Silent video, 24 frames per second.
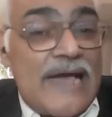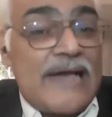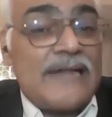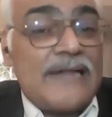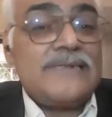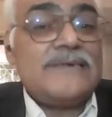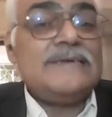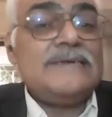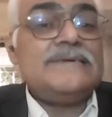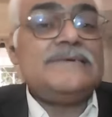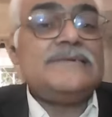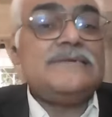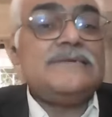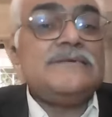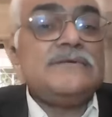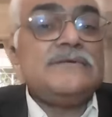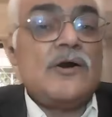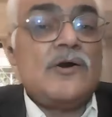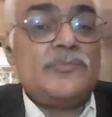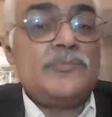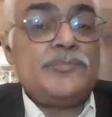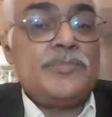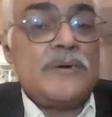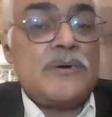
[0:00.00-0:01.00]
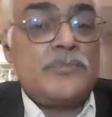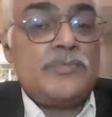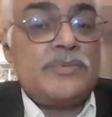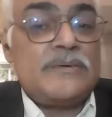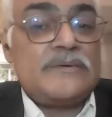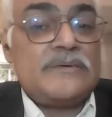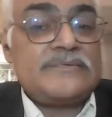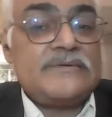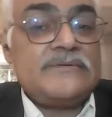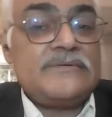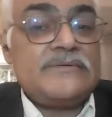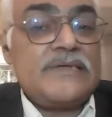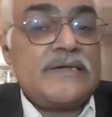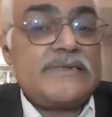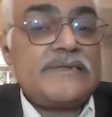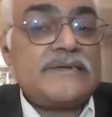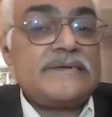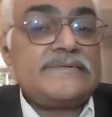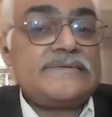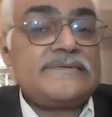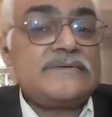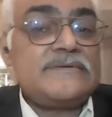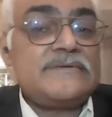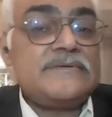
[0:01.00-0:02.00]
clarity of purpose and
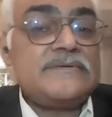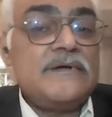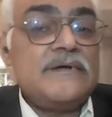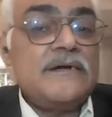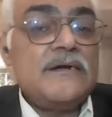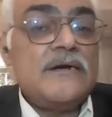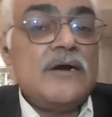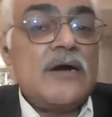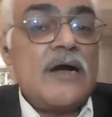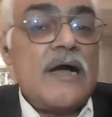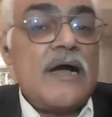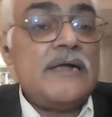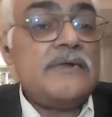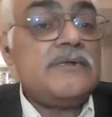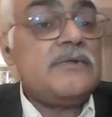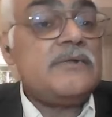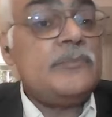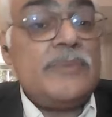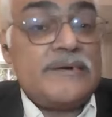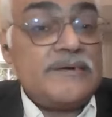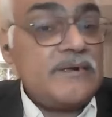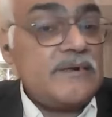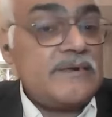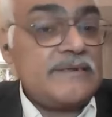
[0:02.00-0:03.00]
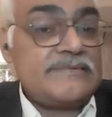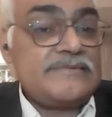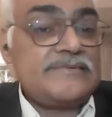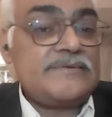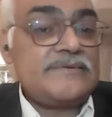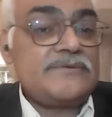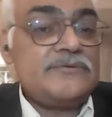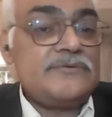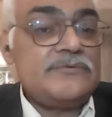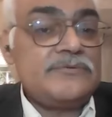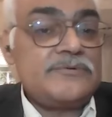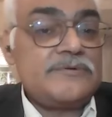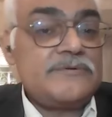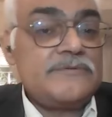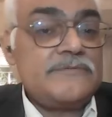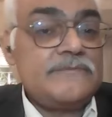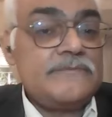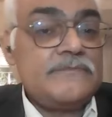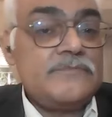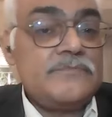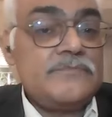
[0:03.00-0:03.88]
direction and the better execution.